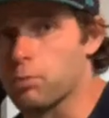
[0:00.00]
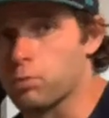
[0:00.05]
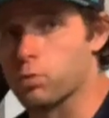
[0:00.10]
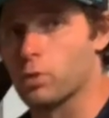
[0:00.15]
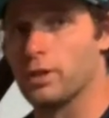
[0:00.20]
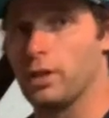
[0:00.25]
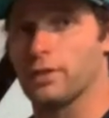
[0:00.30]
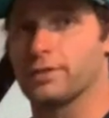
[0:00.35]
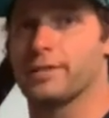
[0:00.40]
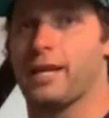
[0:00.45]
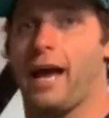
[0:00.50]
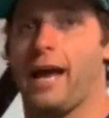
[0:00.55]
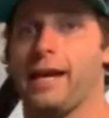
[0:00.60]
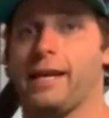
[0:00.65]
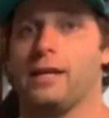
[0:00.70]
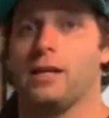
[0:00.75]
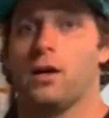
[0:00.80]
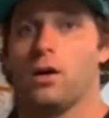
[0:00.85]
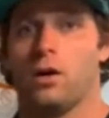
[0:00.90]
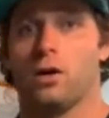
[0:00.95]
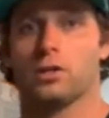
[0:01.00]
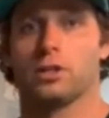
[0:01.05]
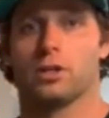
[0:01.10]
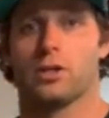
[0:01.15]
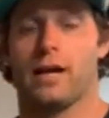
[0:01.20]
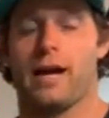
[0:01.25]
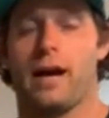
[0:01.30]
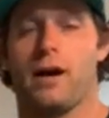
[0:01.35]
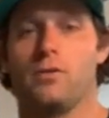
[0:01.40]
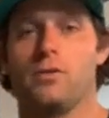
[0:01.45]
real tight on the
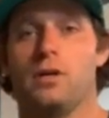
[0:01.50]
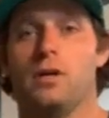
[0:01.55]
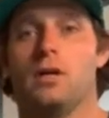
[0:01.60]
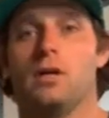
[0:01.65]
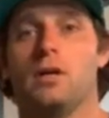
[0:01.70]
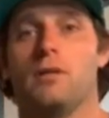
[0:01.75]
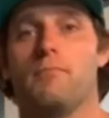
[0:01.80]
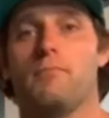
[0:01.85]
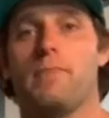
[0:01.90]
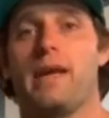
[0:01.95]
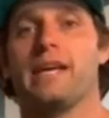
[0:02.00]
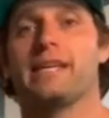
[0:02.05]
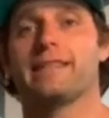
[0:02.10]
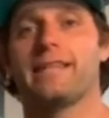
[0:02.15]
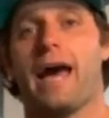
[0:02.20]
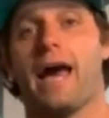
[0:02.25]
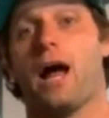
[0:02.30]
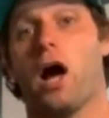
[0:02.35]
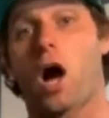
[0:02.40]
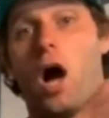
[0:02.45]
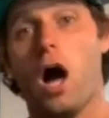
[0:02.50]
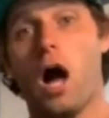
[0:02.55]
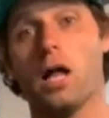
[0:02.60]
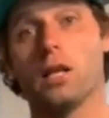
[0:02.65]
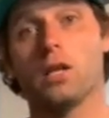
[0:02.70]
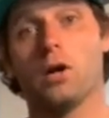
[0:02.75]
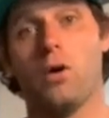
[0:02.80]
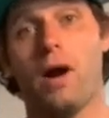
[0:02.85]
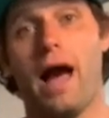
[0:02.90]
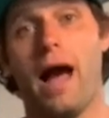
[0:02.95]
ground, make that
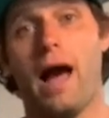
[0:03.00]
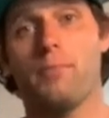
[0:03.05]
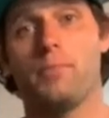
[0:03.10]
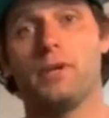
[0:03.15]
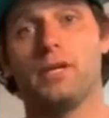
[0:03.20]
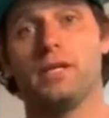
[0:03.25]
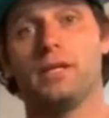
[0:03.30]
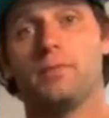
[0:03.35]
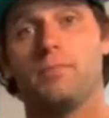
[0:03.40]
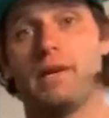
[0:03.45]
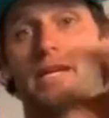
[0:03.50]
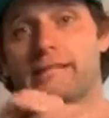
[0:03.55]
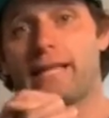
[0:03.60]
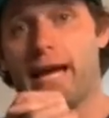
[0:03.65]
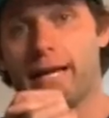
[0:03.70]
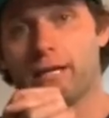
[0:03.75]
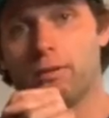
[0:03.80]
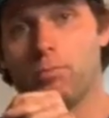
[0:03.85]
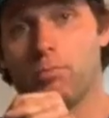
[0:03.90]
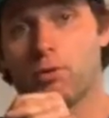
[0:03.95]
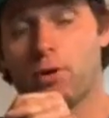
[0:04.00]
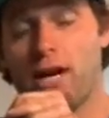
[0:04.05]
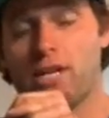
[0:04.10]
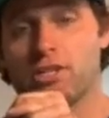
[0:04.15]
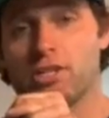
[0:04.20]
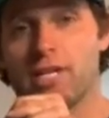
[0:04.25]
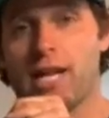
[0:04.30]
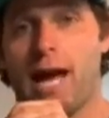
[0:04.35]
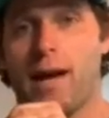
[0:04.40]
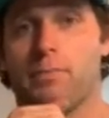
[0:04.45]
hollow happen, and then make that
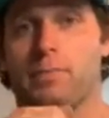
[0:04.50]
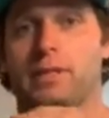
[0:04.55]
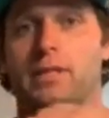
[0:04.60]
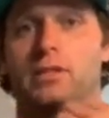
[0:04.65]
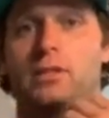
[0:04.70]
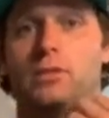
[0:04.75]
compression happen into